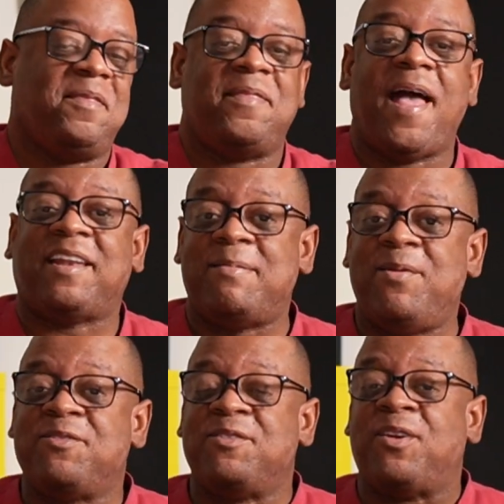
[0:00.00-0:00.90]
That to me
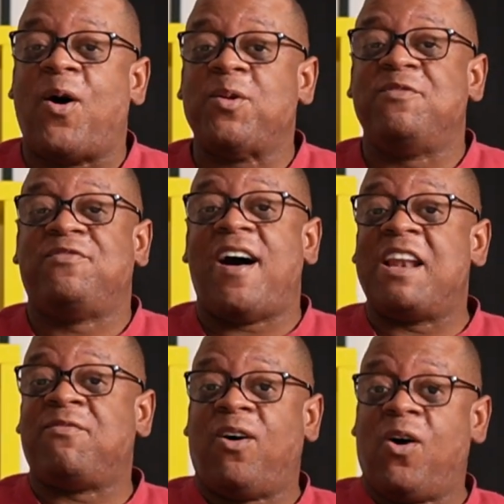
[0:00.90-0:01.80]
was an awesome
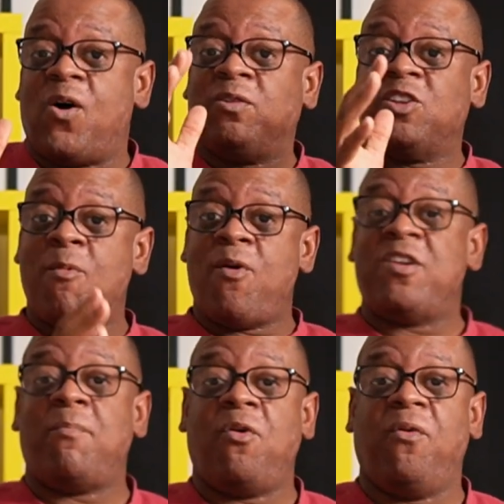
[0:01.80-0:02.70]
find of all Lobo
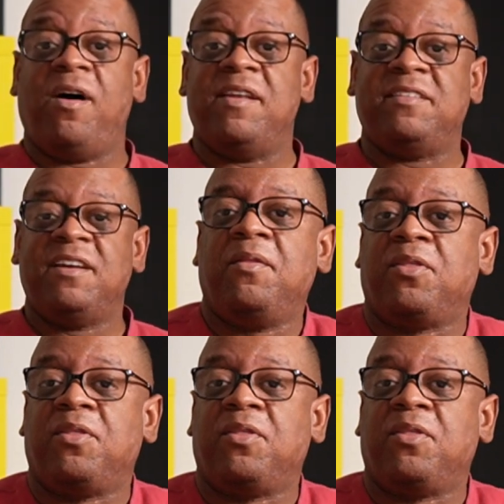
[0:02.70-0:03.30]
number 1s.